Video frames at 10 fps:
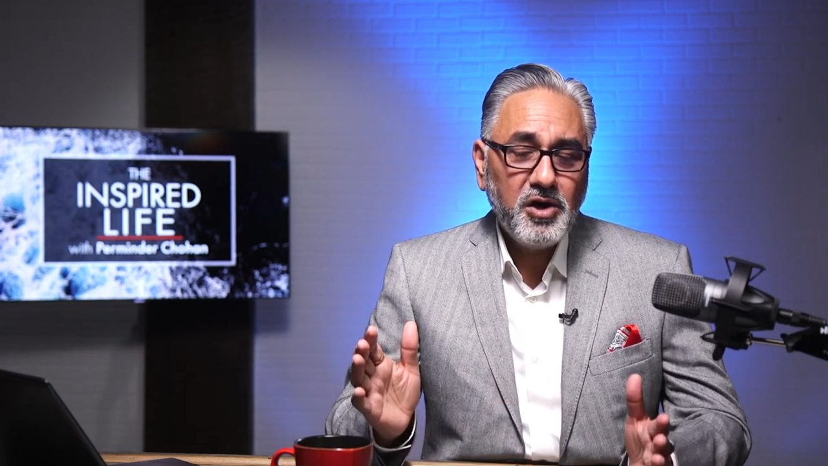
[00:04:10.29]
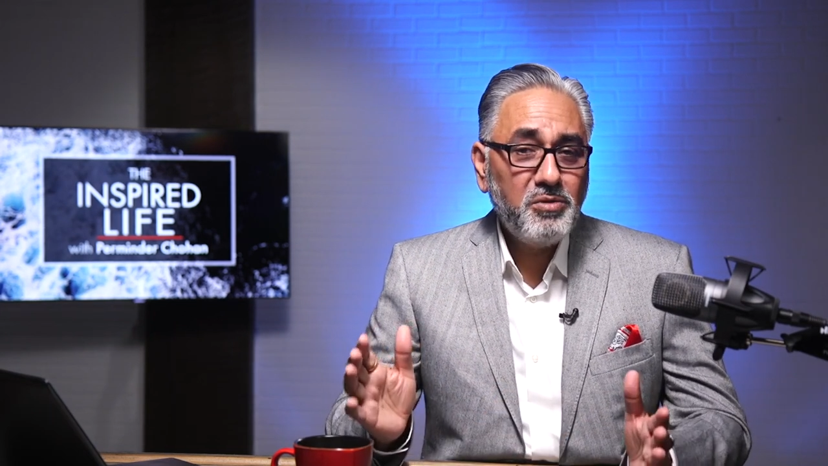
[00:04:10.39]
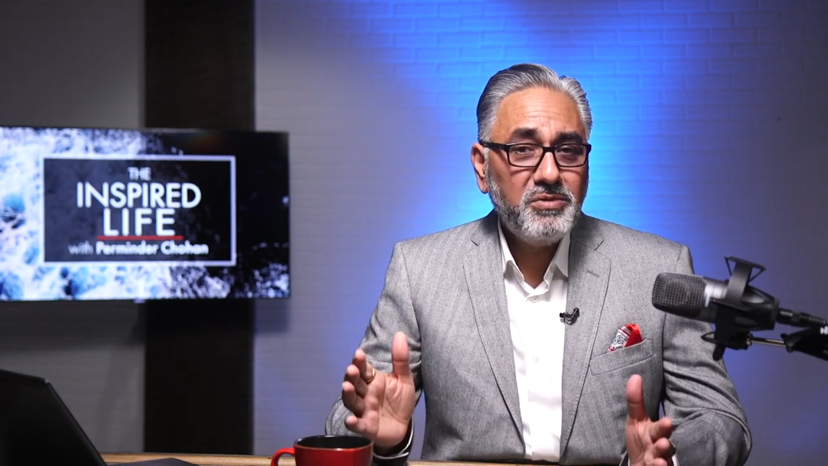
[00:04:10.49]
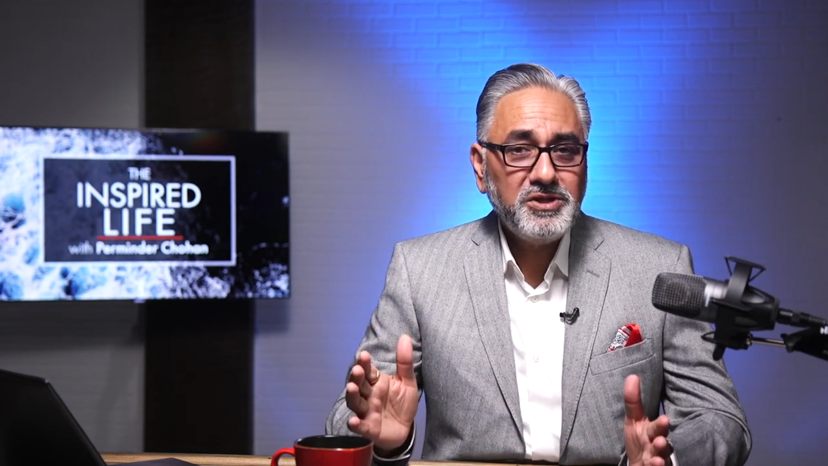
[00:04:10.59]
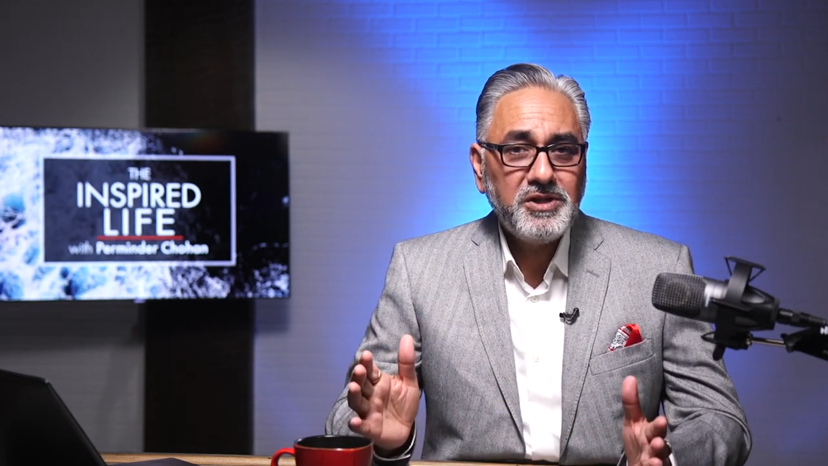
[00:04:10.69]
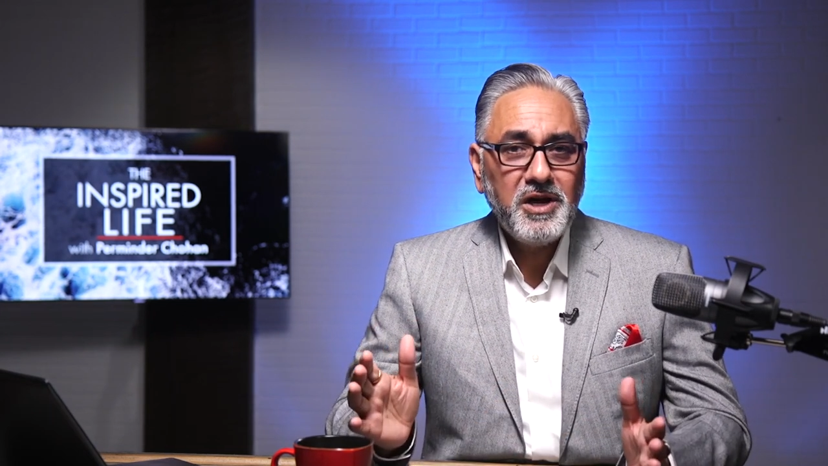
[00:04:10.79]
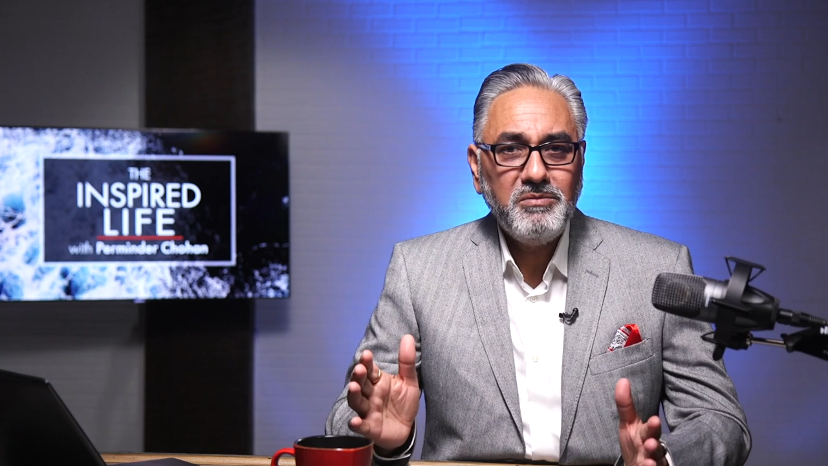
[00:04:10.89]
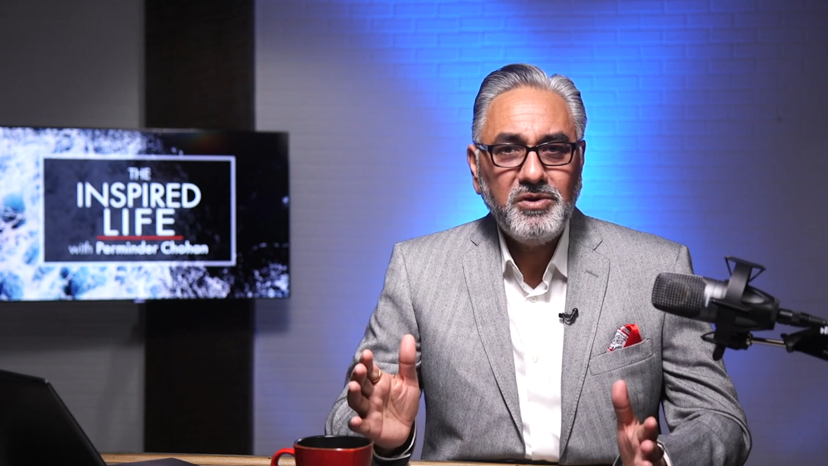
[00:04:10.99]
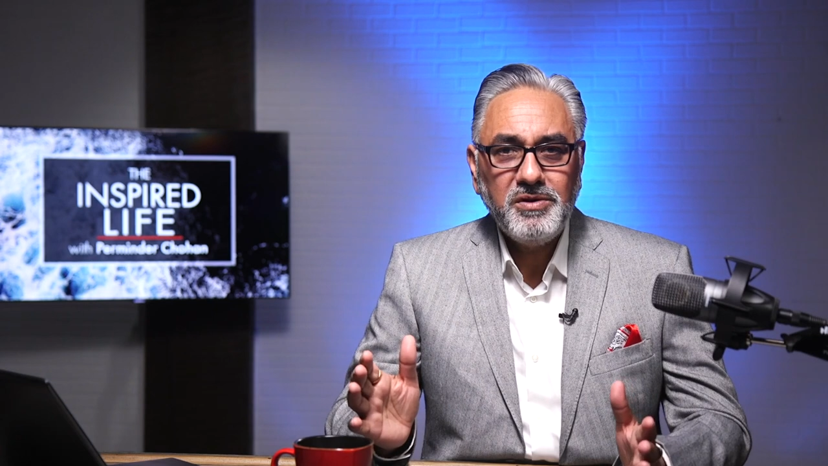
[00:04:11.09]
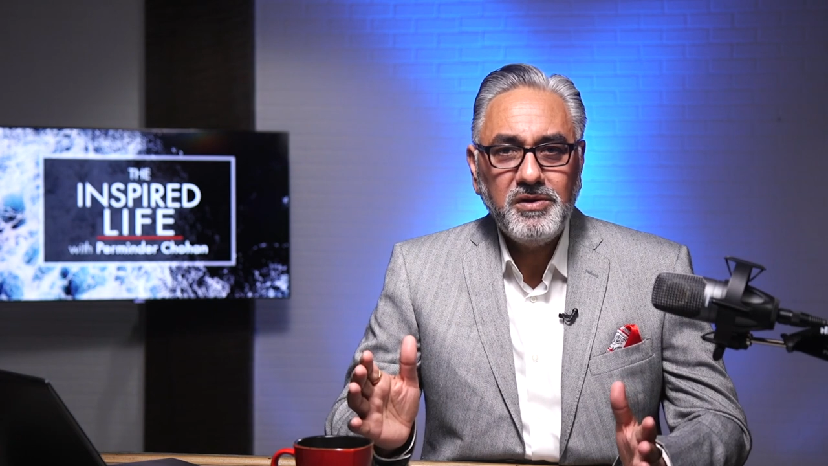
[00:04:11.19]
how much
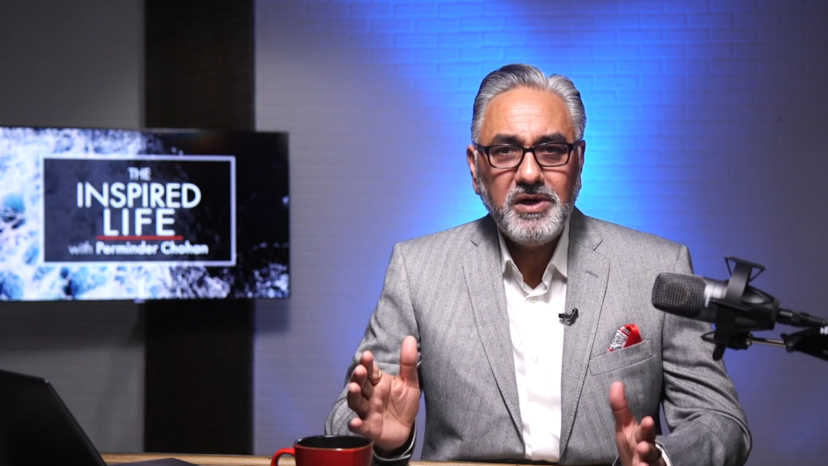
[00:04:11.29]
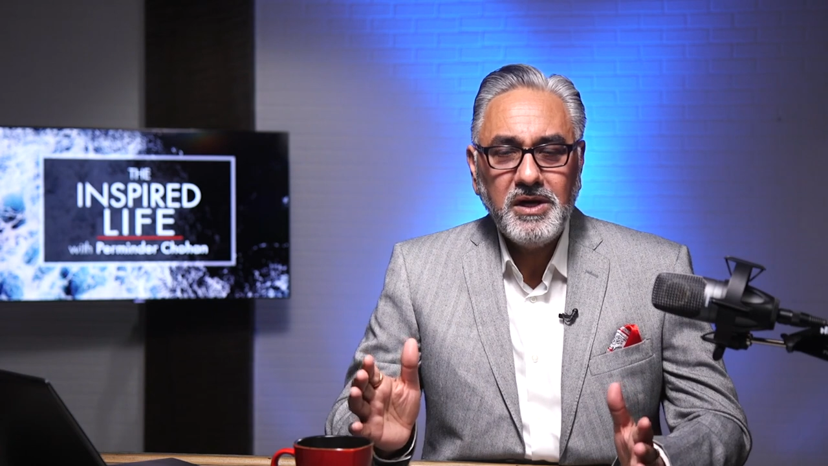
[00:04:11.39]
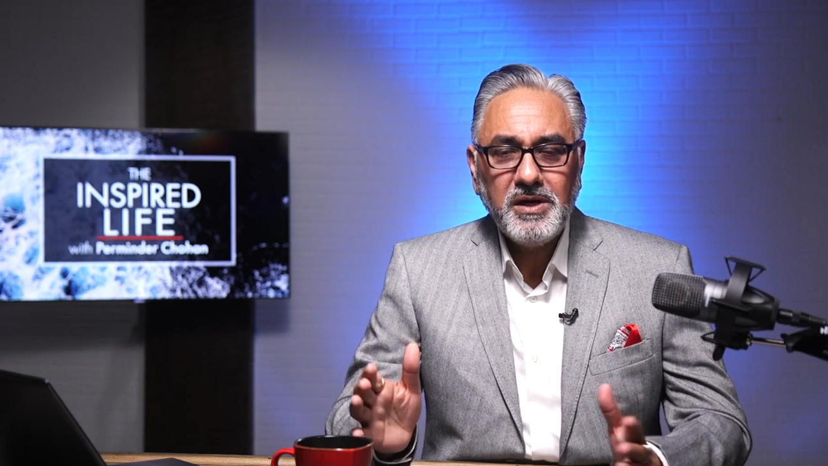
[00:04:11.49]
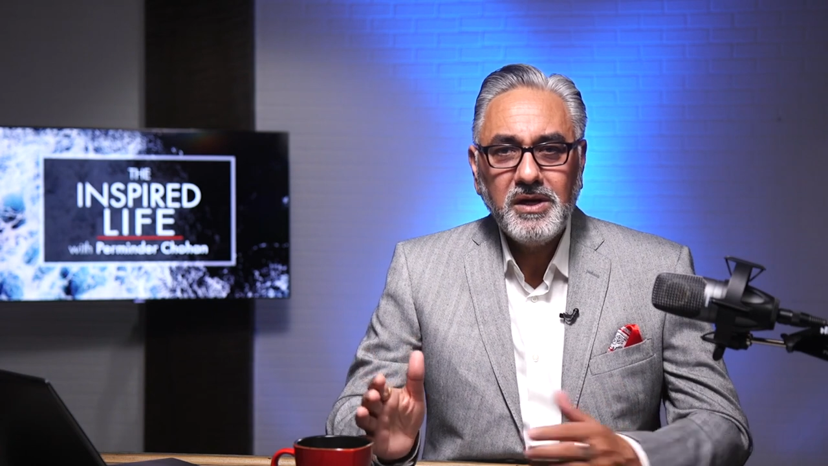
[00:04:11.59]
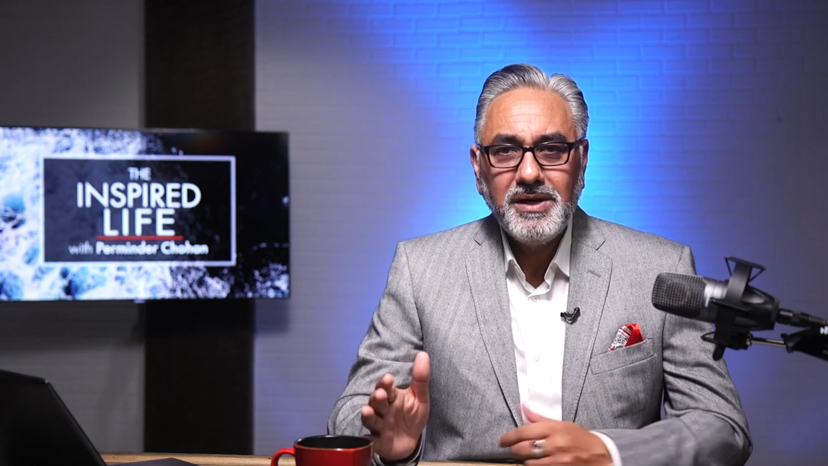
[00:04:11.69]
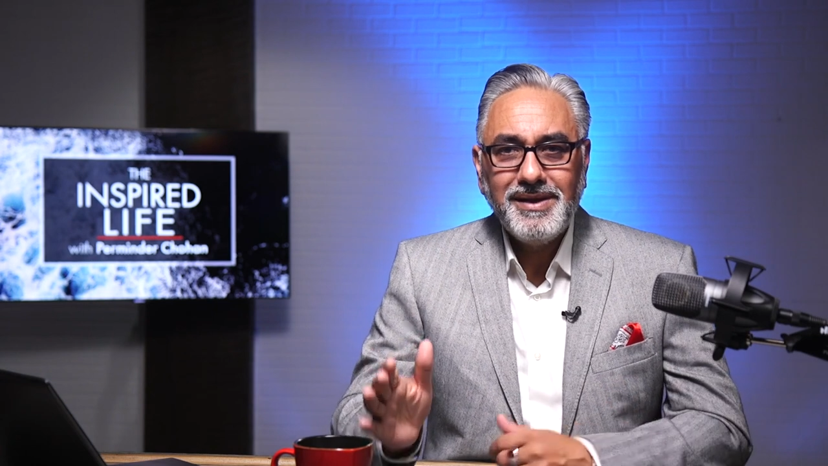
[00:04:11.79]
time do you need.